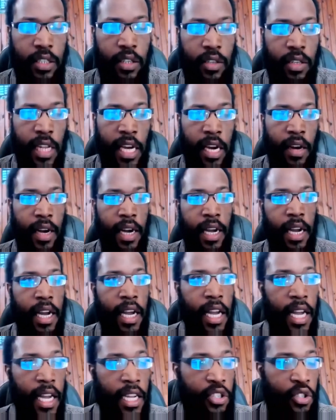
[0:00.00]
now
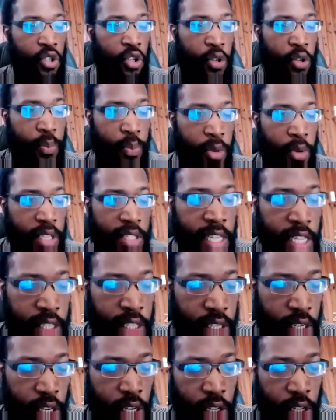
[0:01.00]
I should
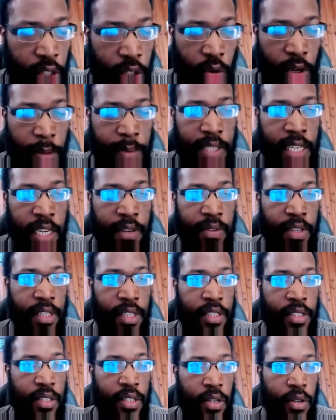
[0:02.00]
present the web
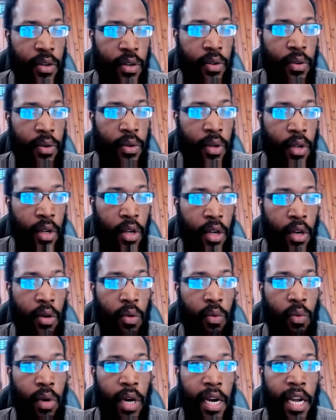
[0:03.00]
service. So
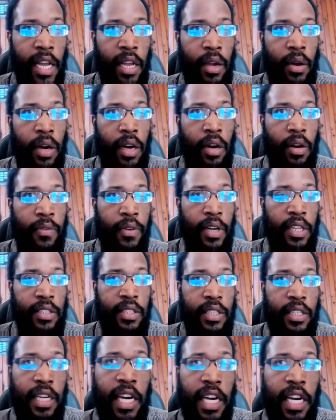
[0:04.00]
why
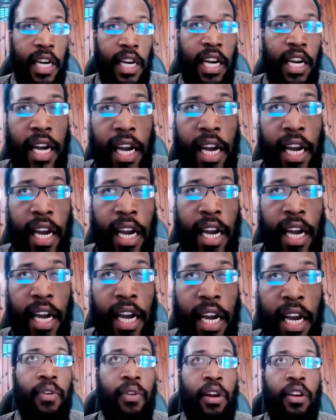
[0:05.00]
first, I
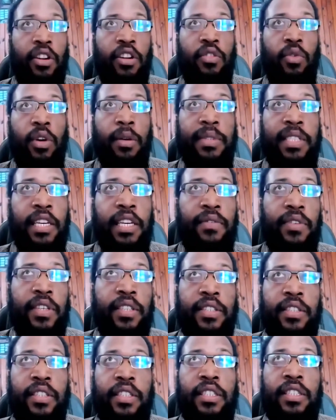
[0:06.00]
have learned the web
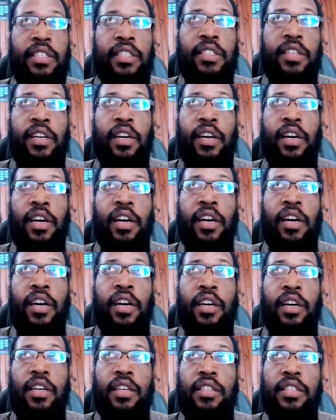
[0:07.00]
service since
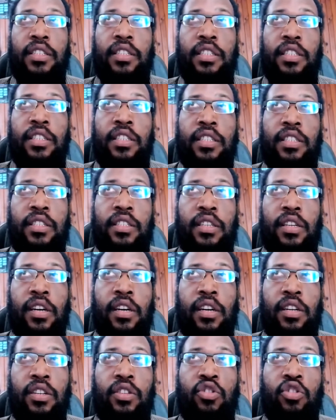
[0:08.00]

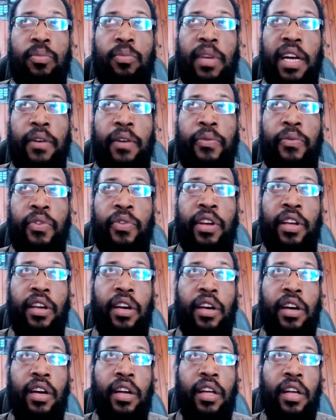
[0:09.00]
Joomla
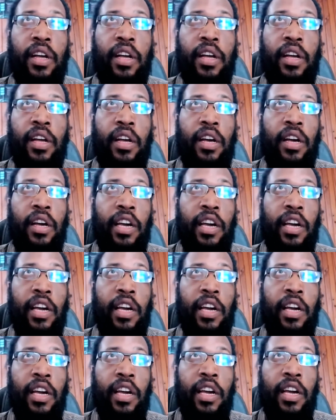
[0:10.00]
3, and
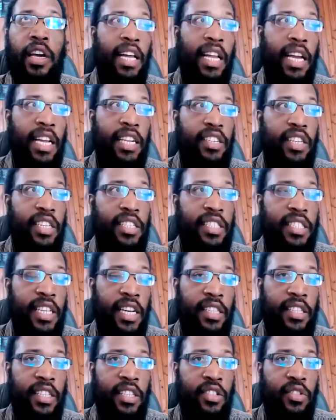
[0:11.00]
I just
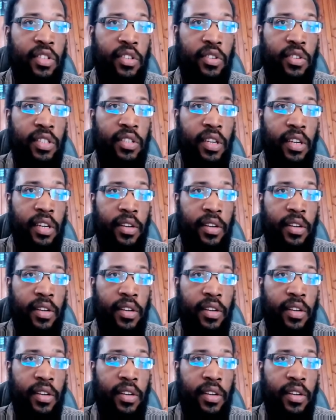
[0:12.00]
started to